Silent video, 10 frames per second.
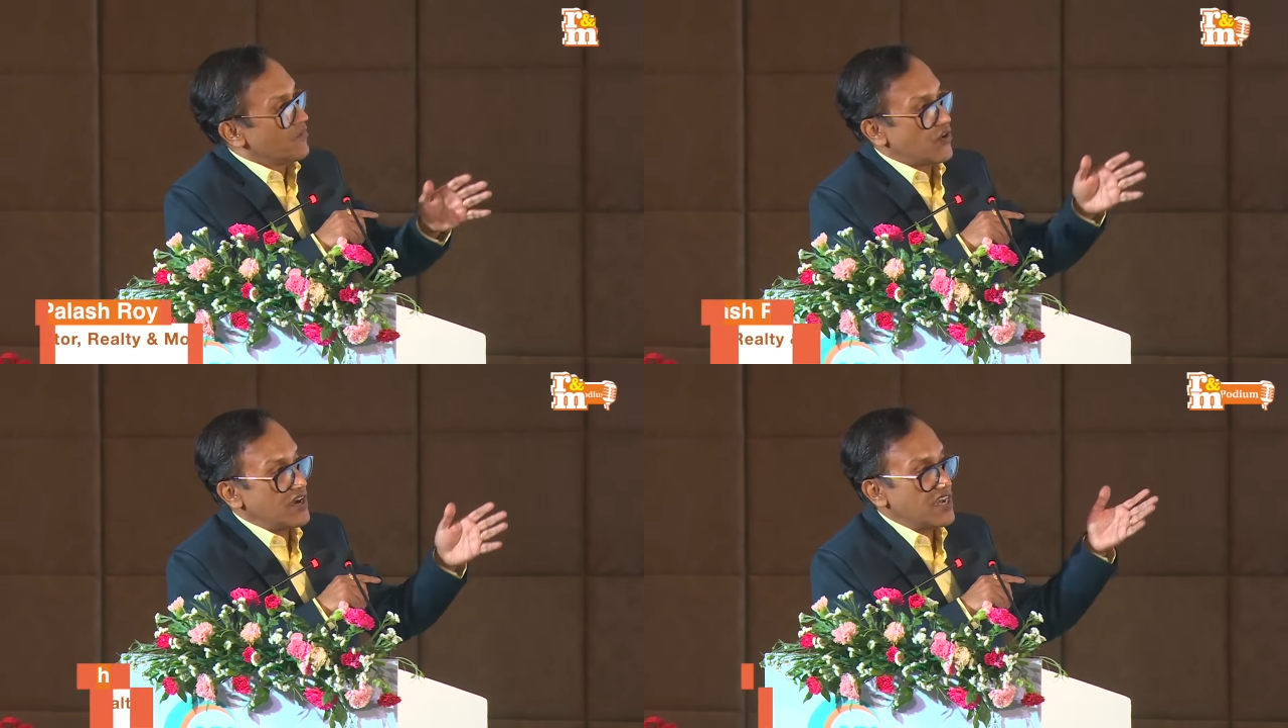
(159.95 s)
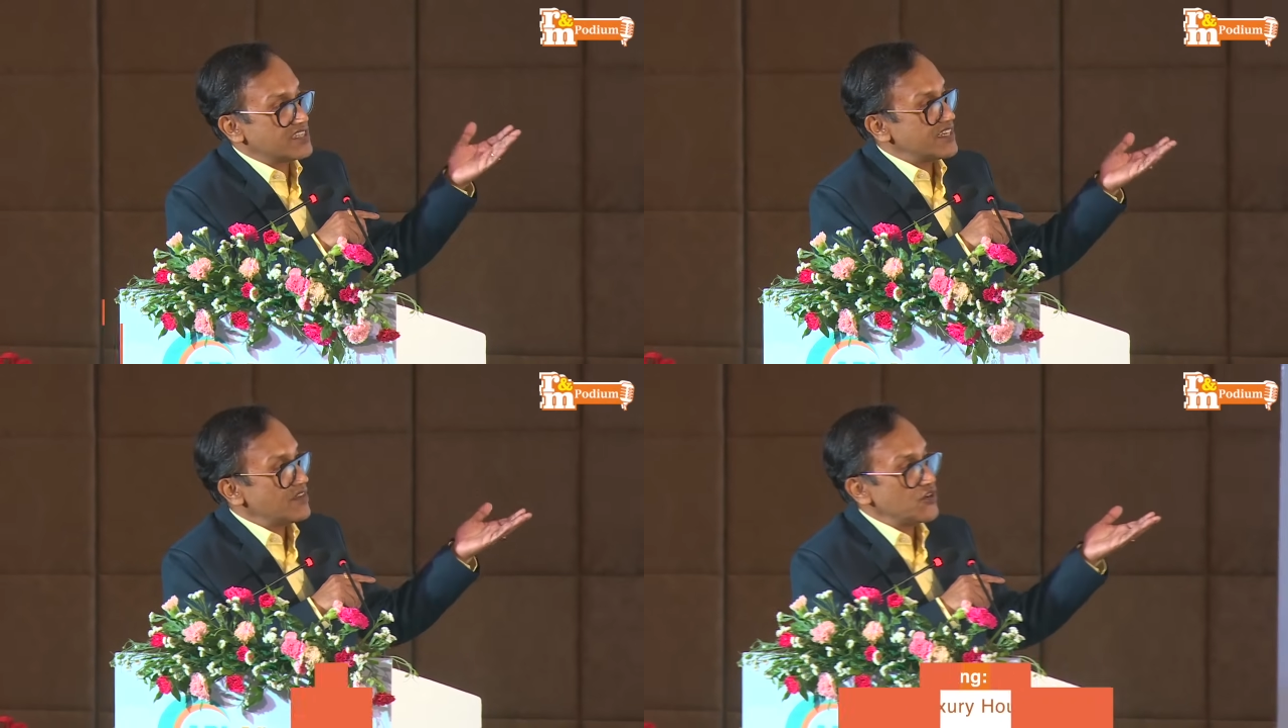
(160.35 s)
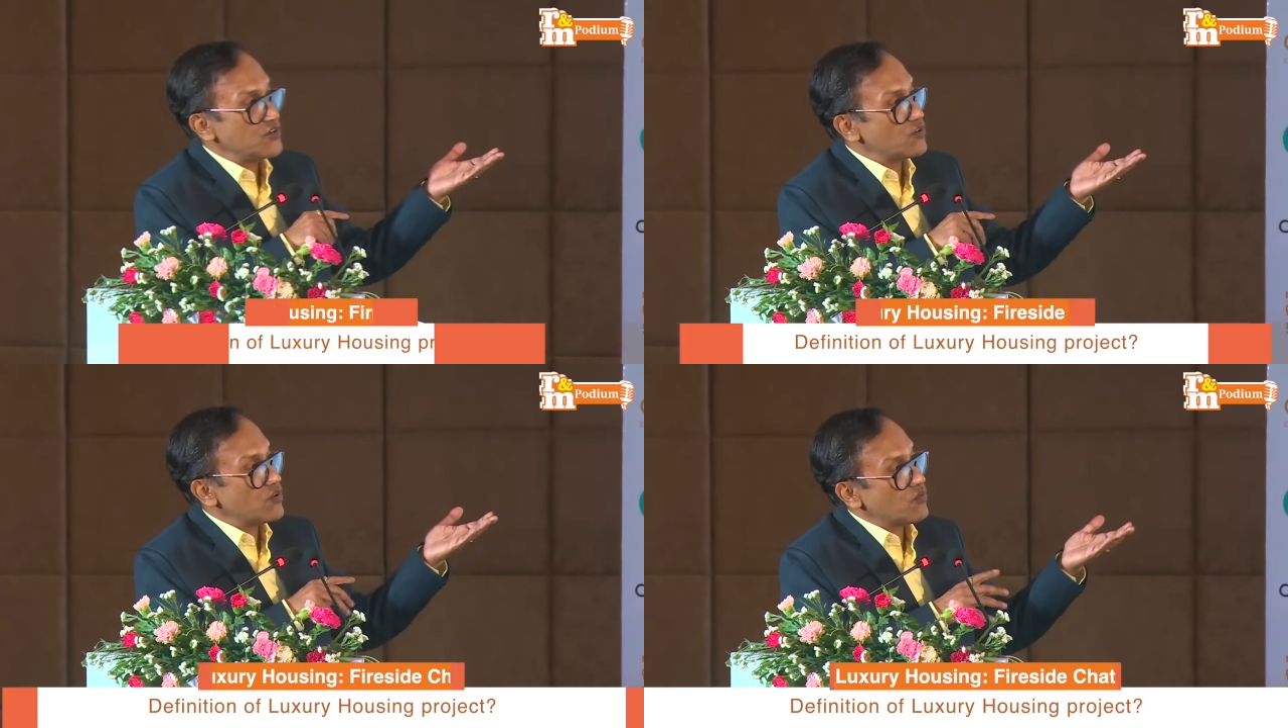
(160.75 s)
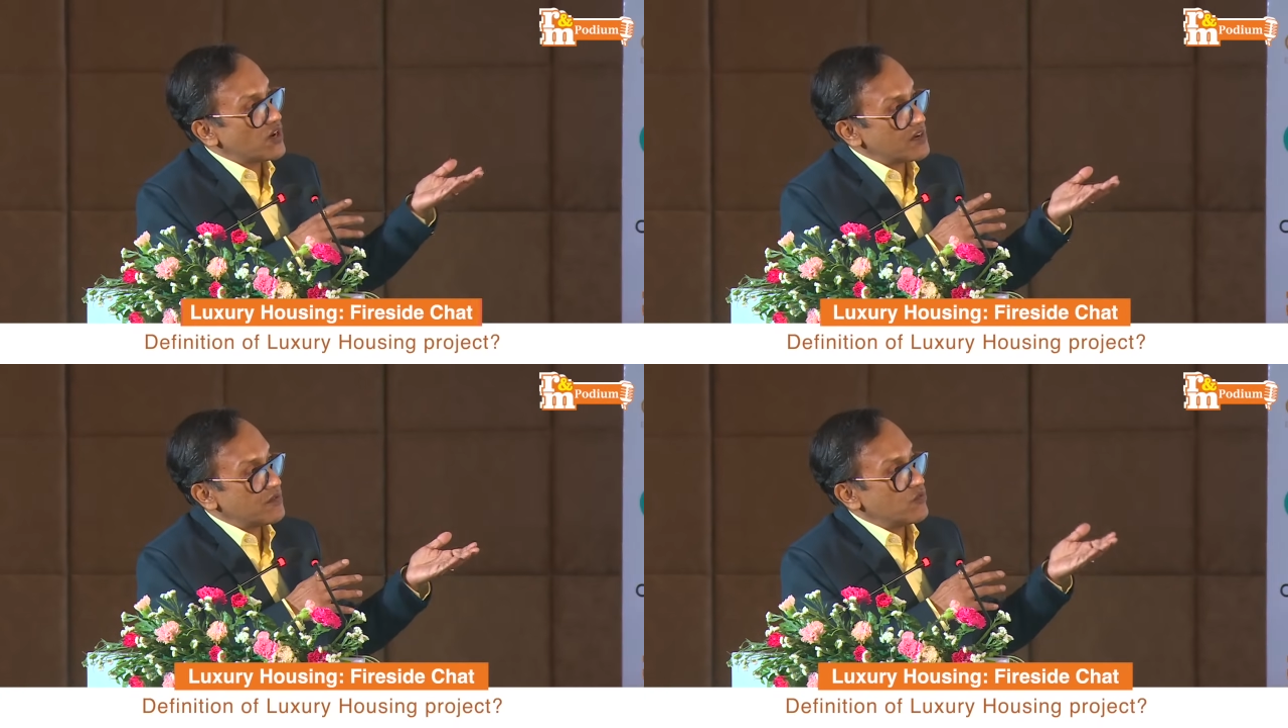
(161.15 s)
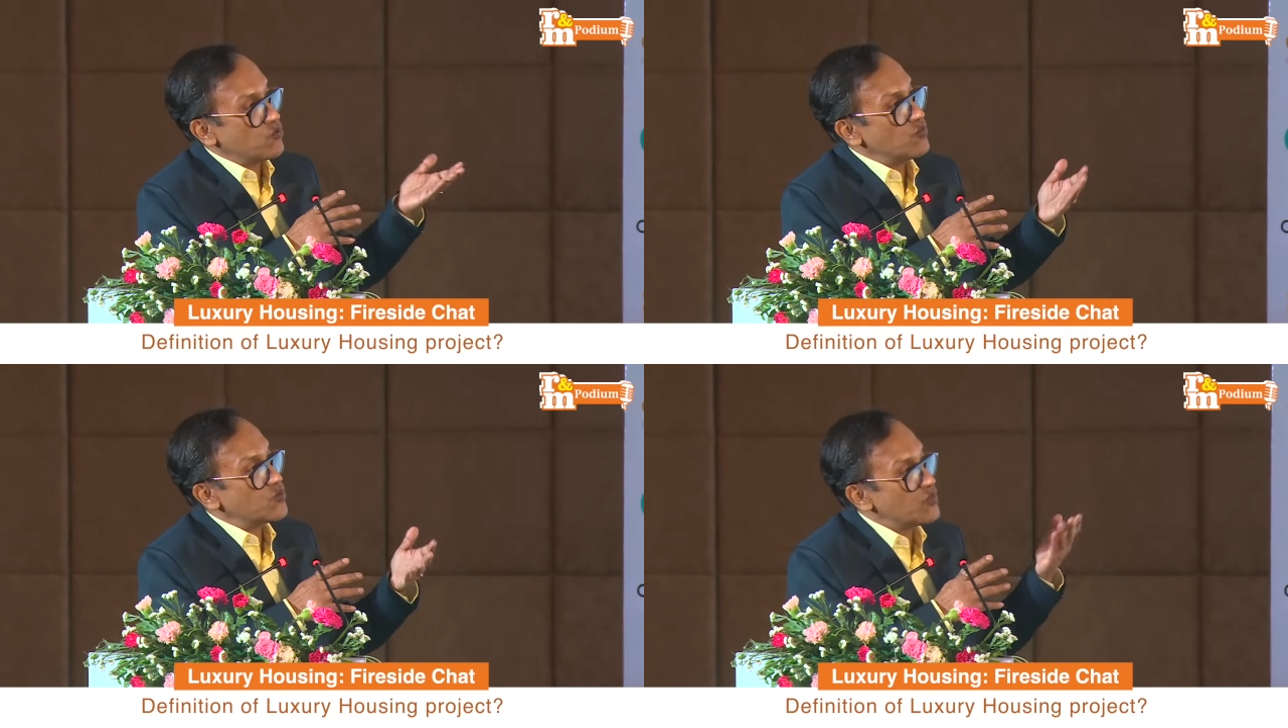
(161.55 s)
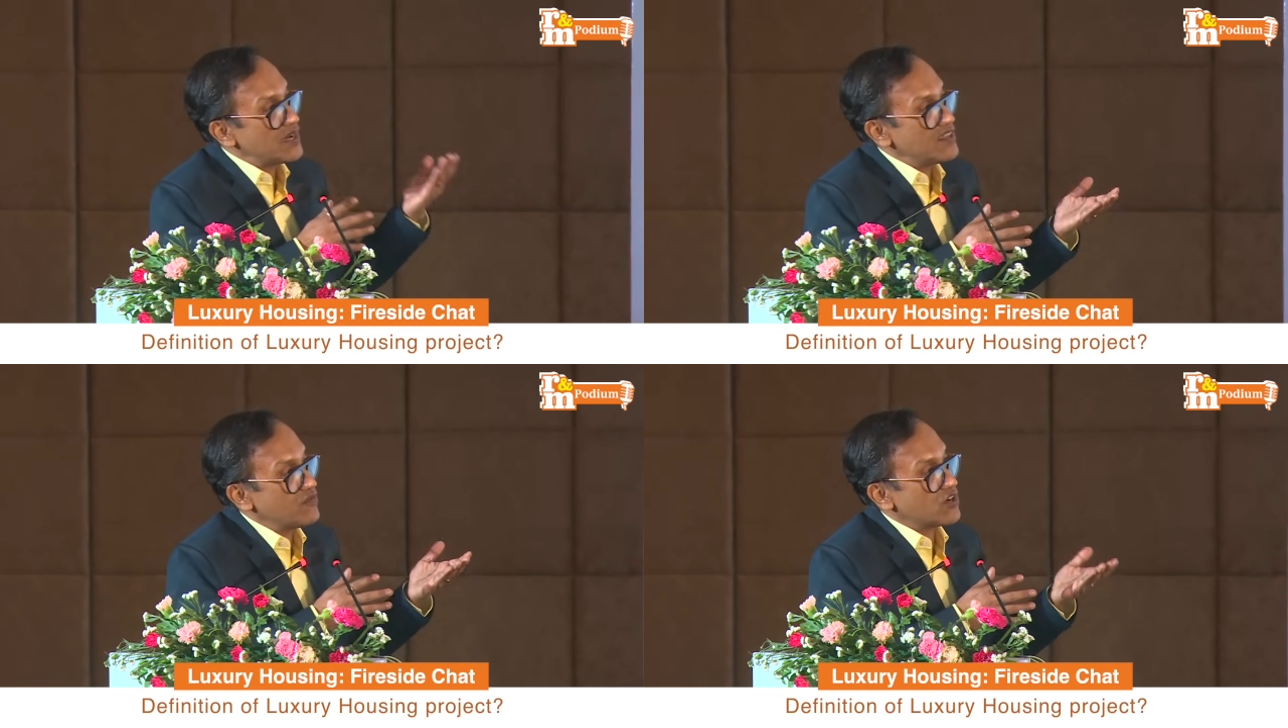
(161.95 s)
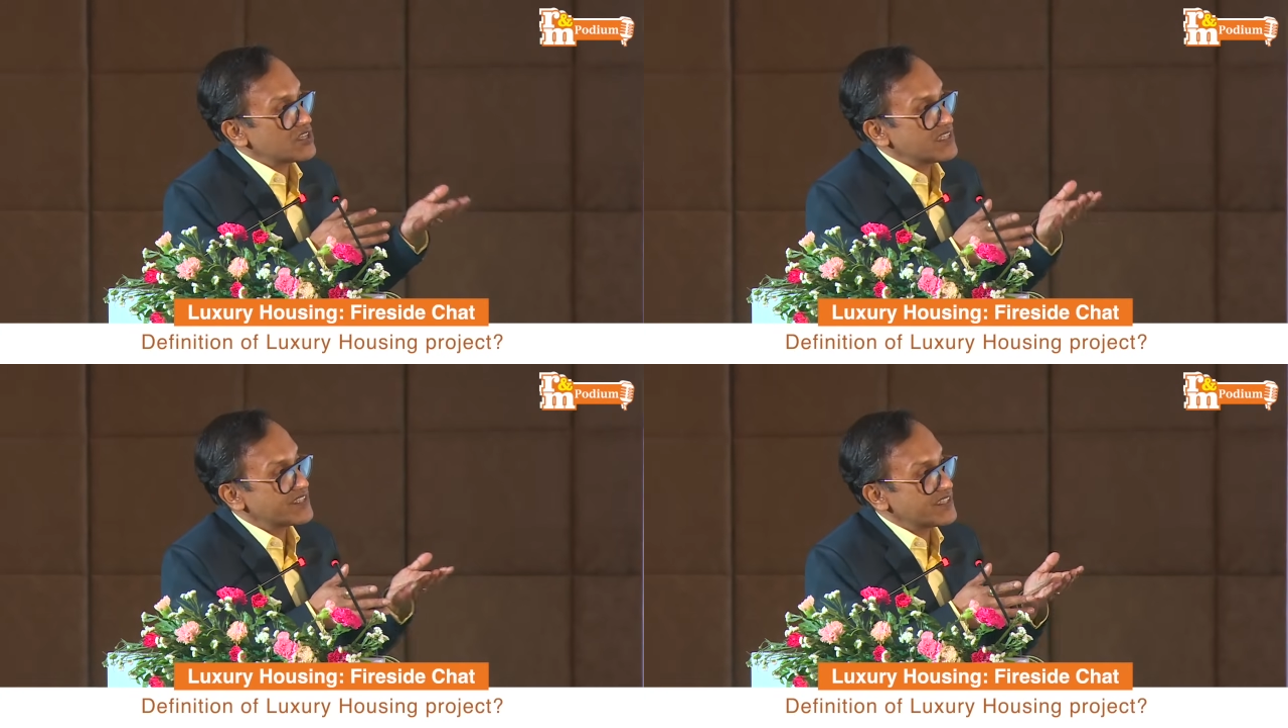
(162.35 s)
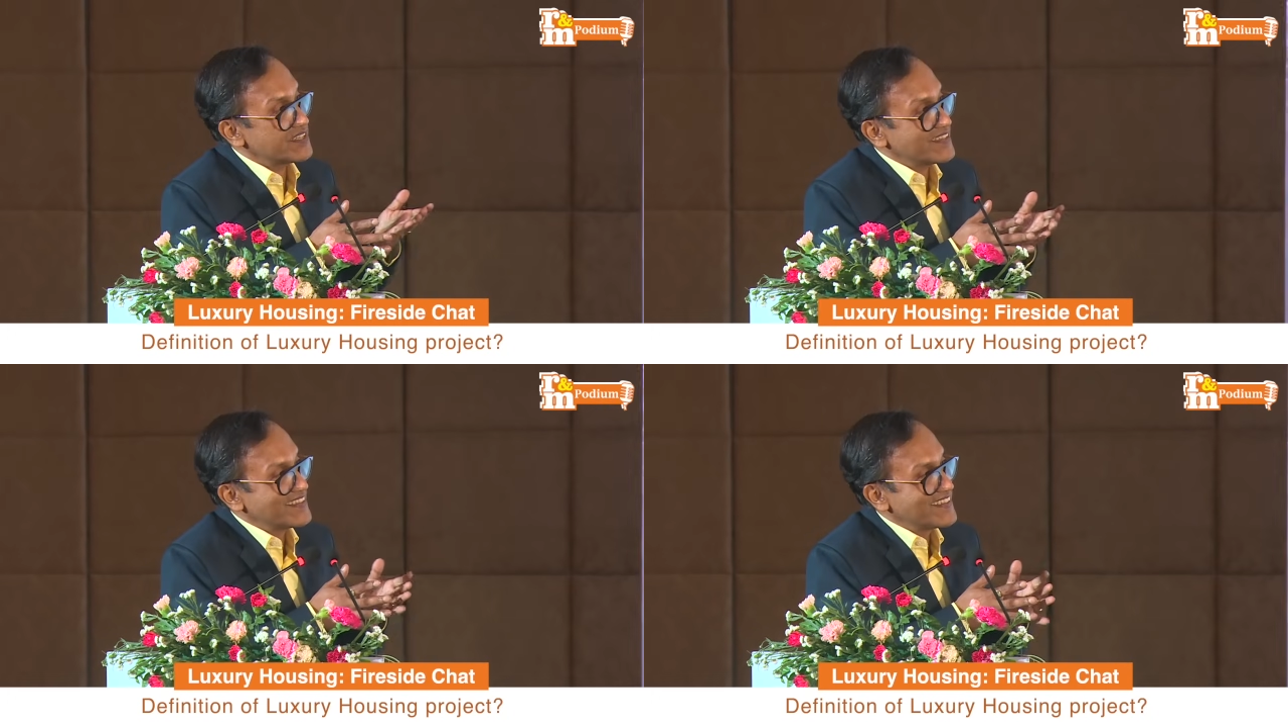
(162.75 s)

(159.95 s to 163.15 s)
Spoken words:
For luxury, we don't know whom to believe. What is luxury?